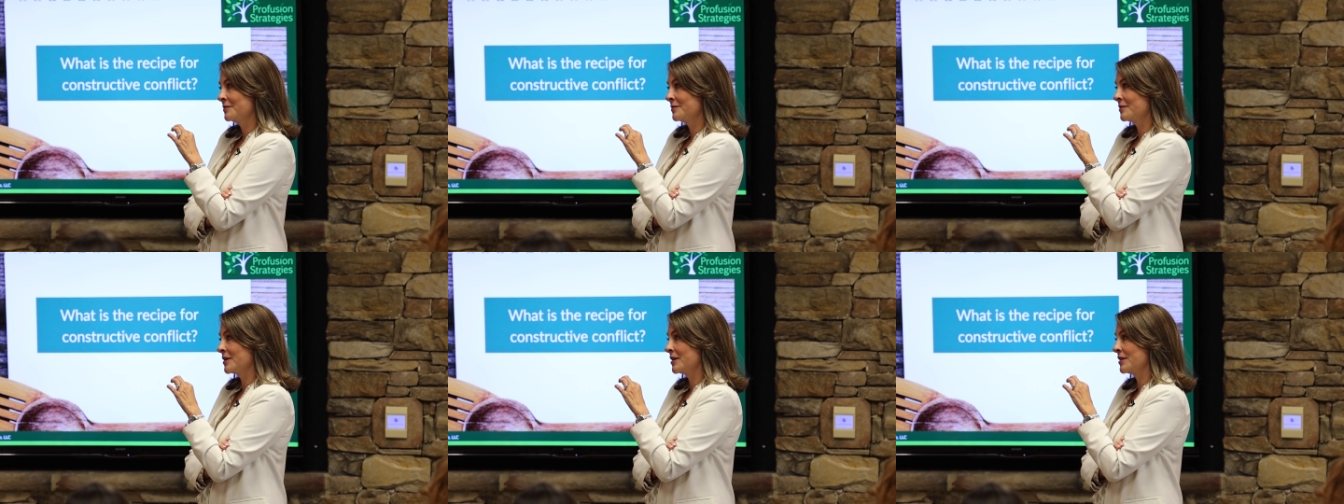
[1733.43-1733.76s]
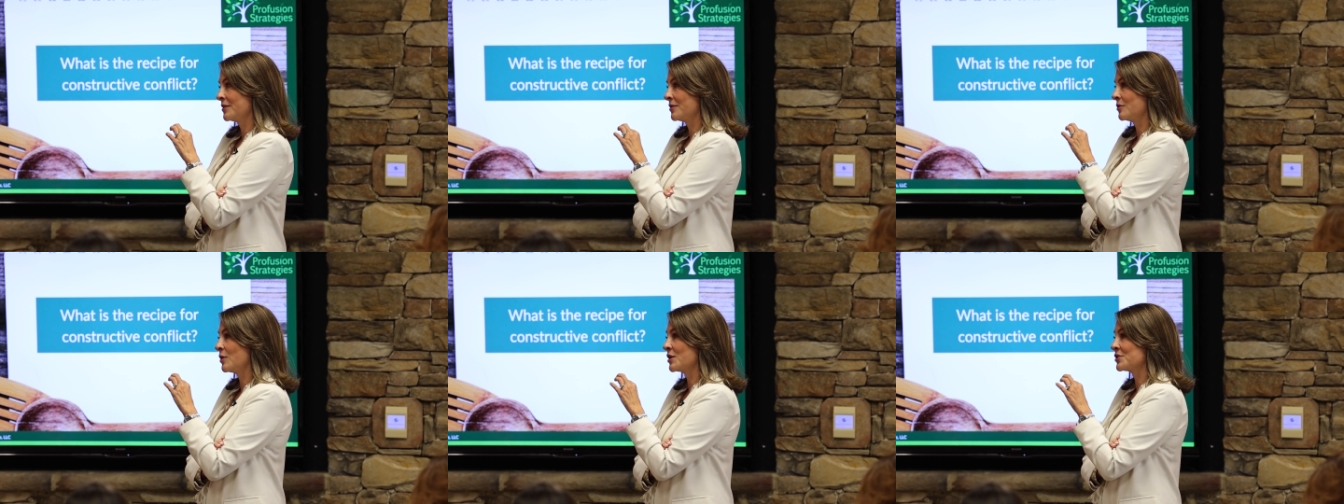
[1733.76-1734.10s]
Right?
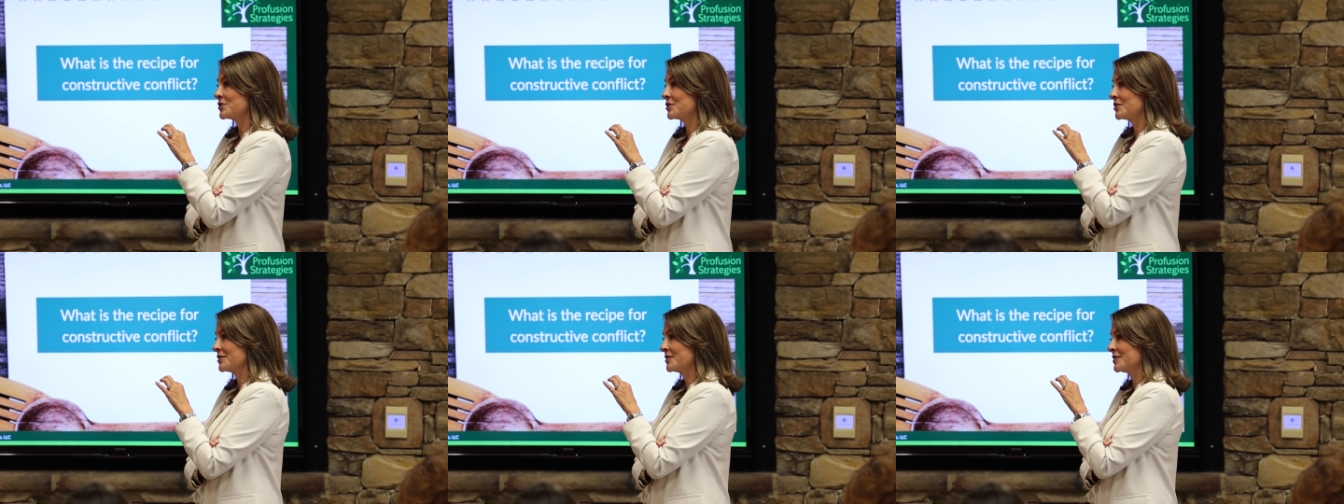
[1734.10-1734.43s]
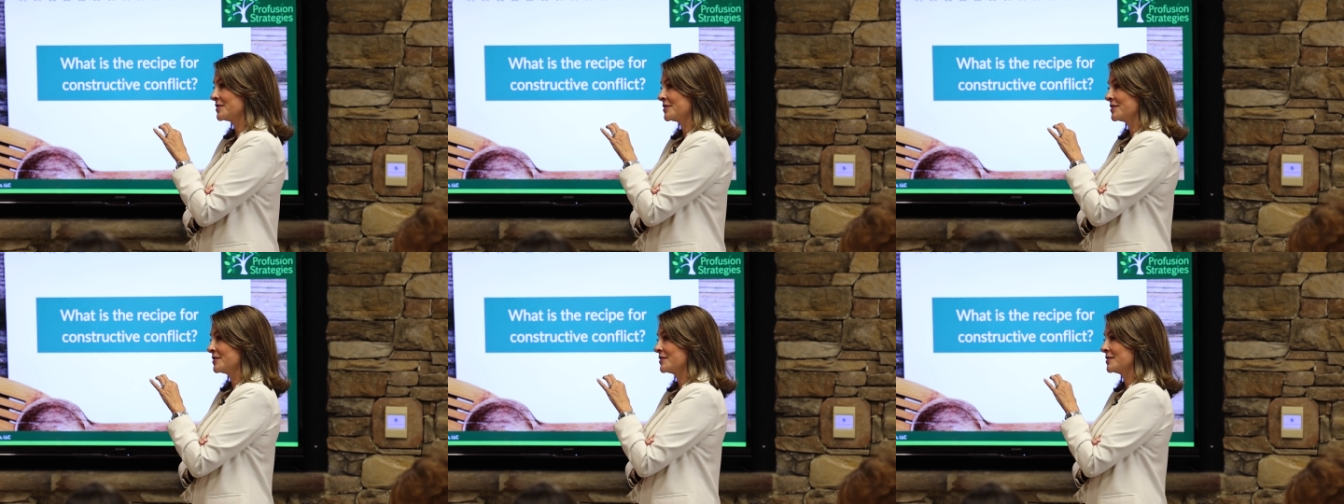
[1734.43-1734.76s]

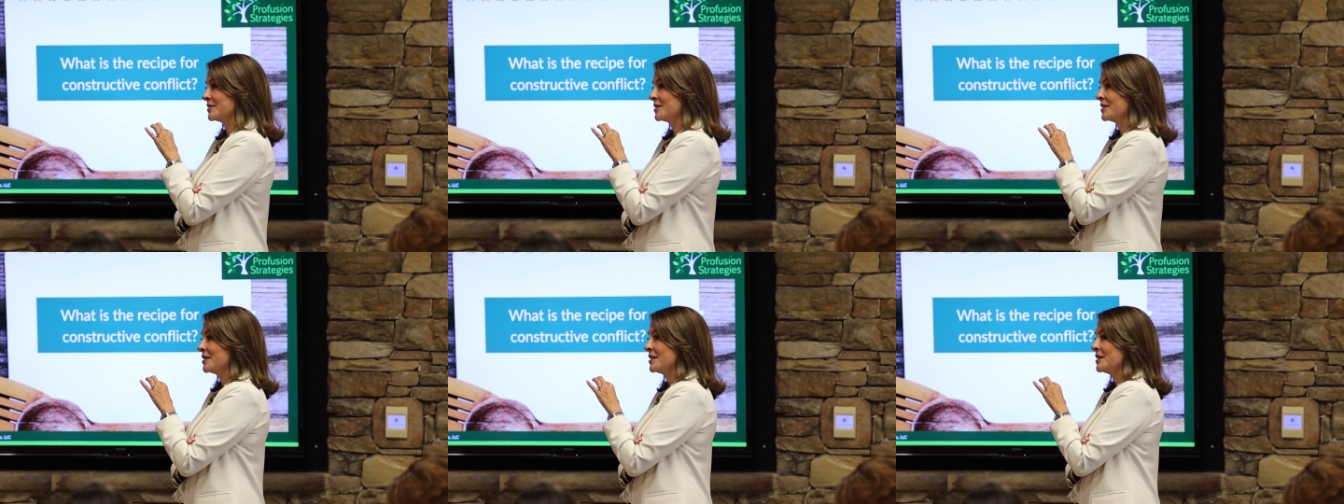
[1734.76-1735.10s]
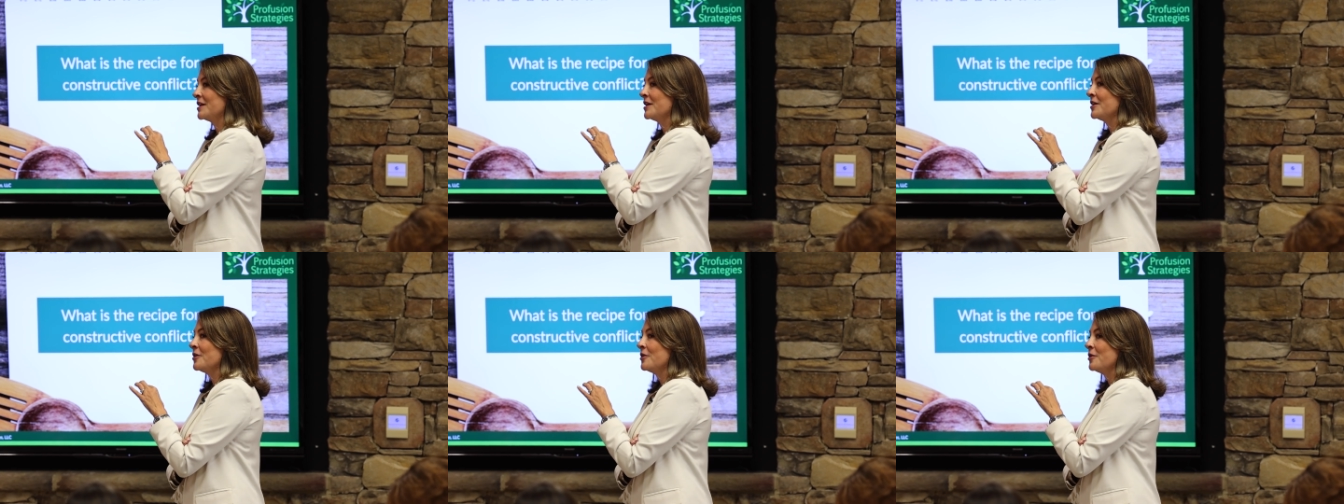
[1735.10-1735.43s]
Questions.
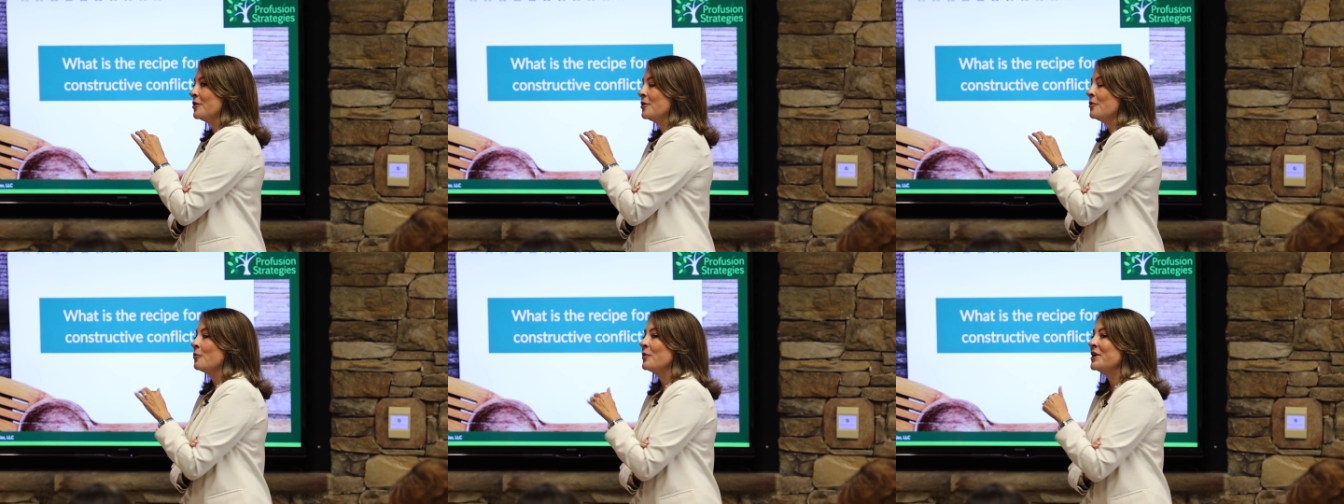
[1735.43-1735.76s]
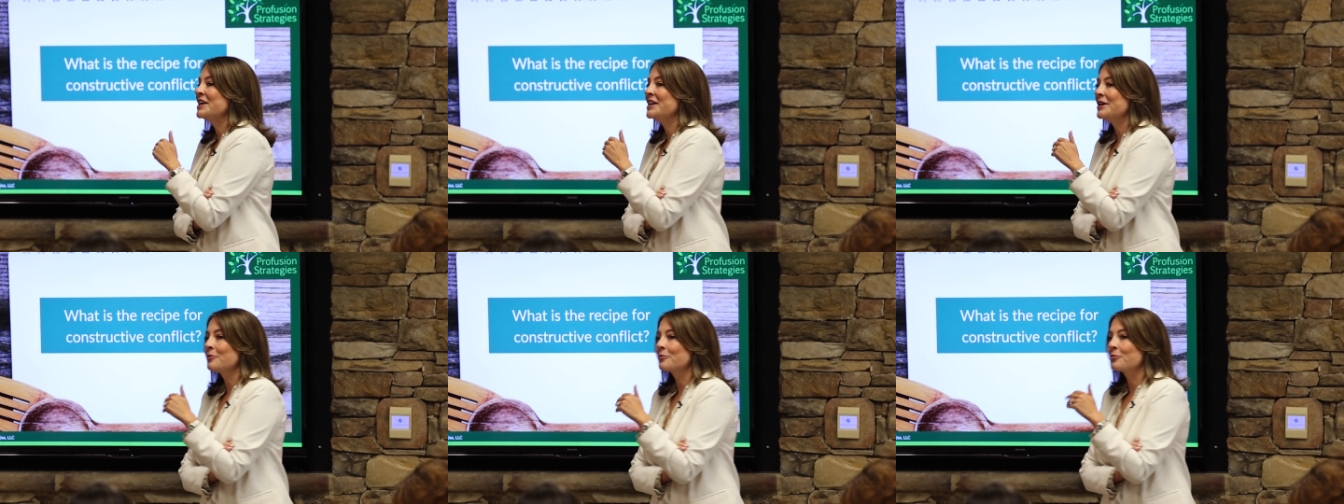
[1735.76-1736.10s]

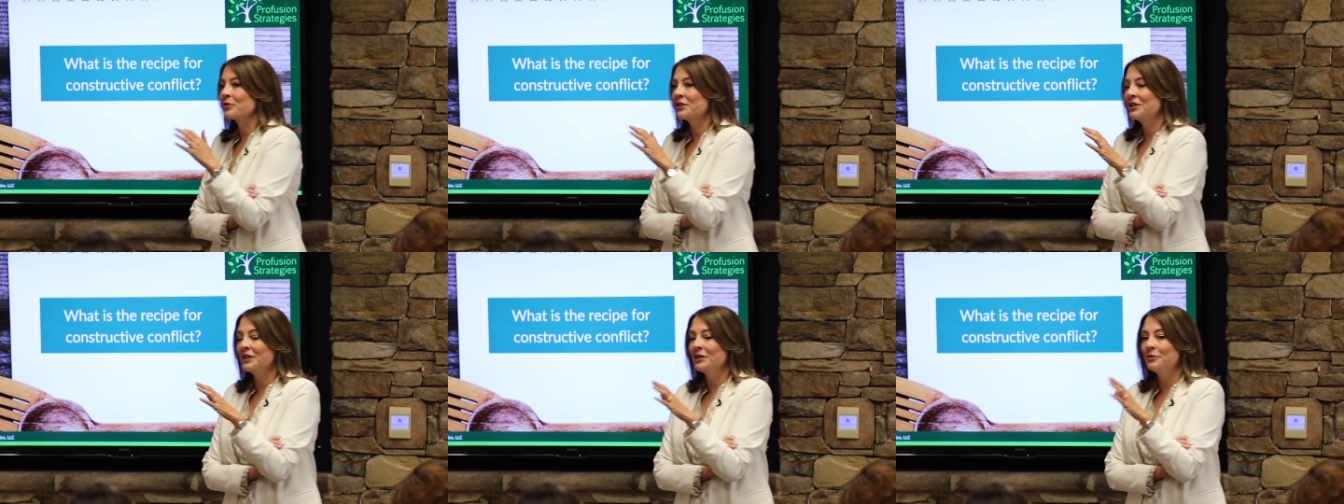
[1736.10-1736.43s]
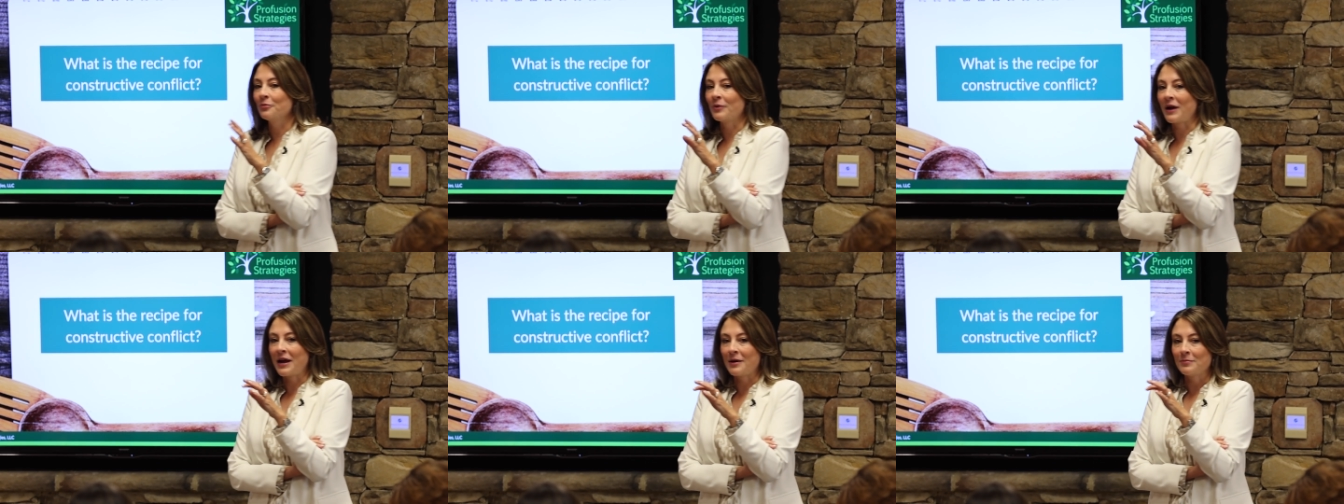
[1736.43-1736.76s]
We get really
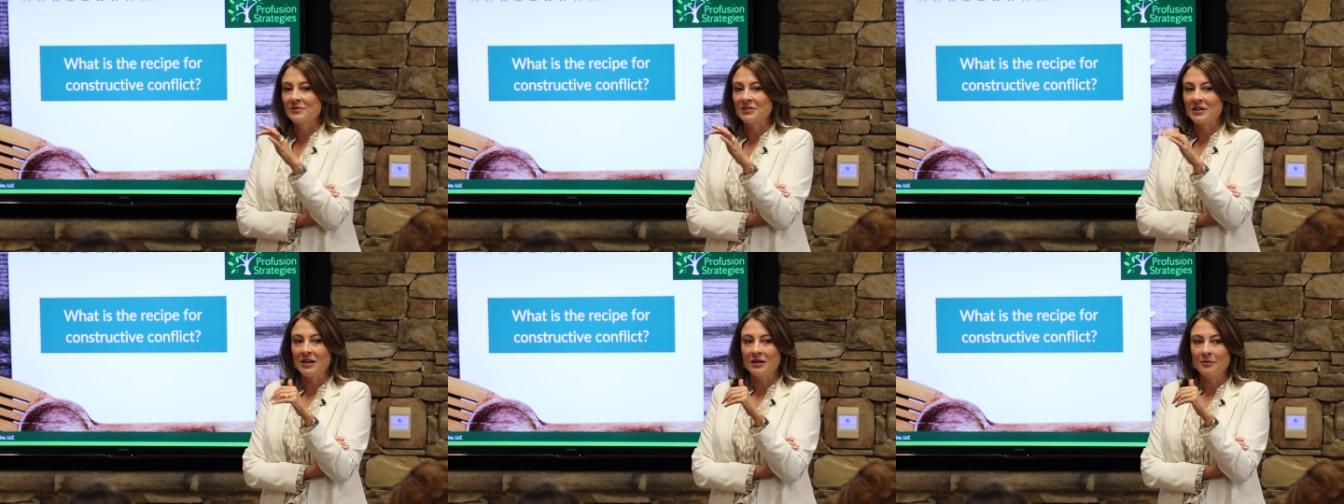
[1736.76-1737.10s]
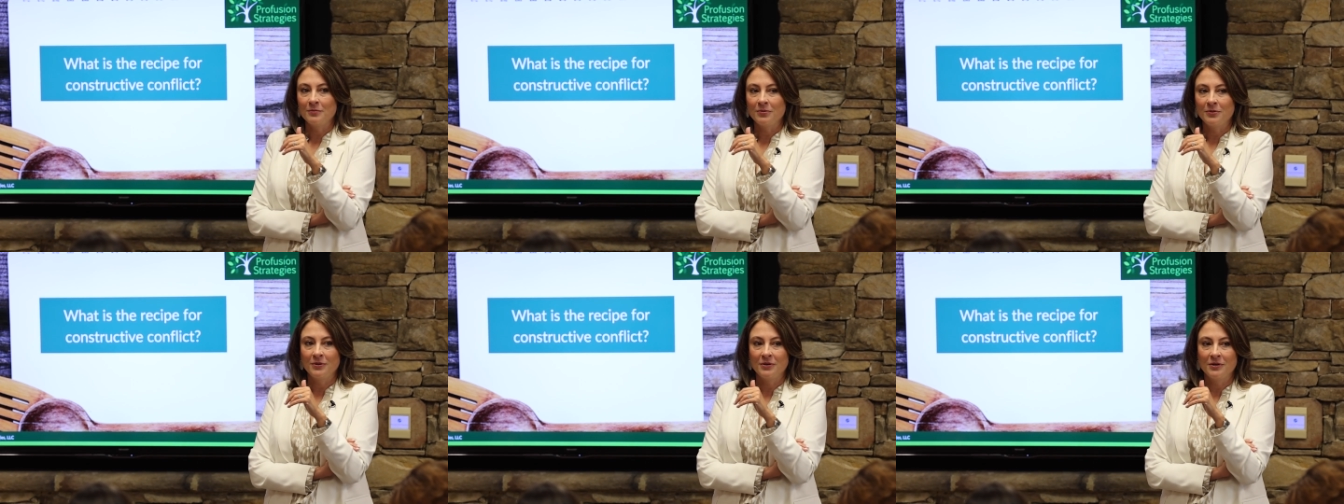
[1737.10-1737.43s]
wrapped
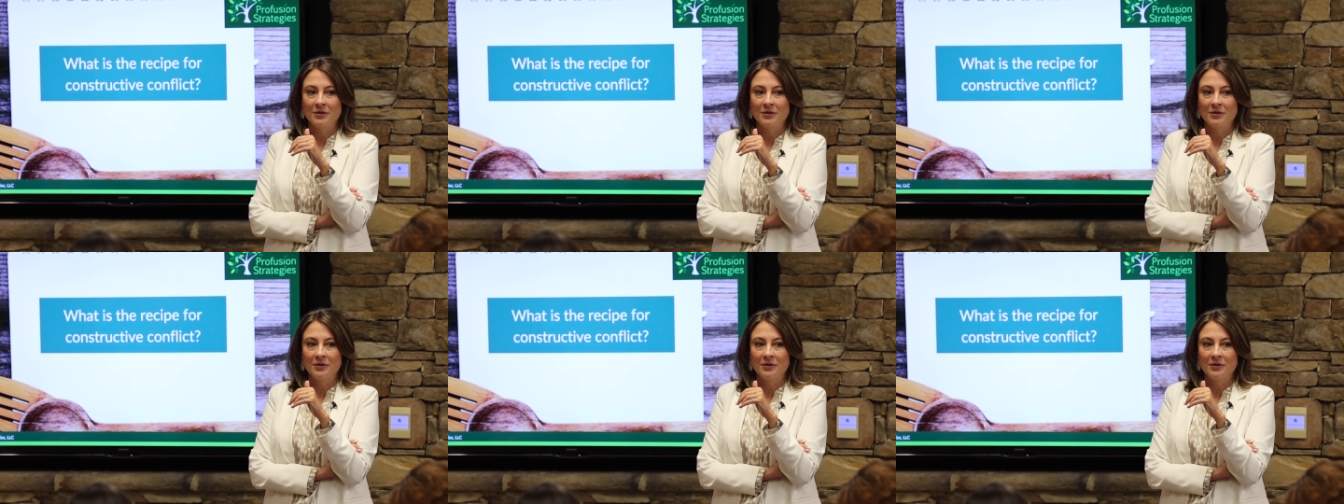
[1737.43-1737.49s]
up